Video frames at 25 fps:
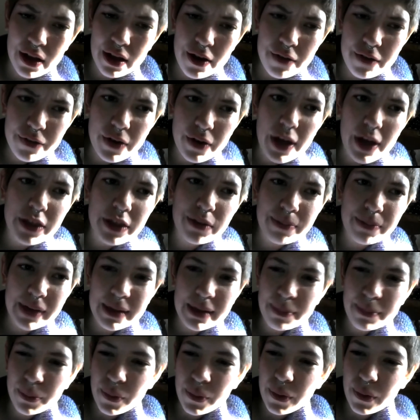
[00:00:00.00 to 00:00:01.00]
for other
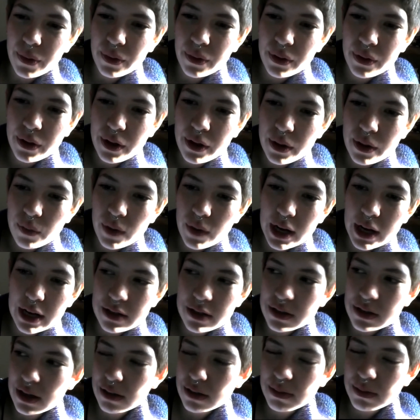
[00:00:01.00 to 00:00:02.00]
people when it's
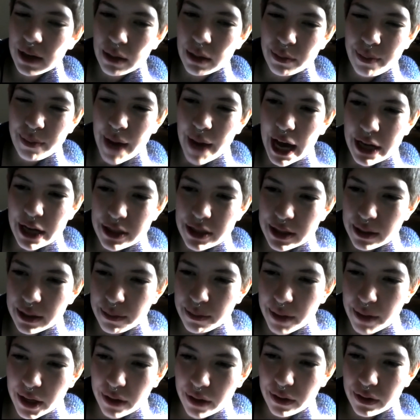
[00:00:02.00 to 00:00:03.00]
not something I'm passionate
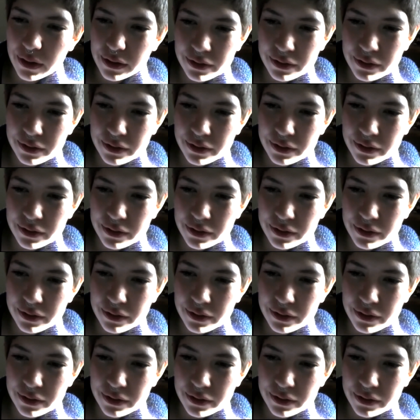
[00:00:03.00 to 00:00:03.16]
about.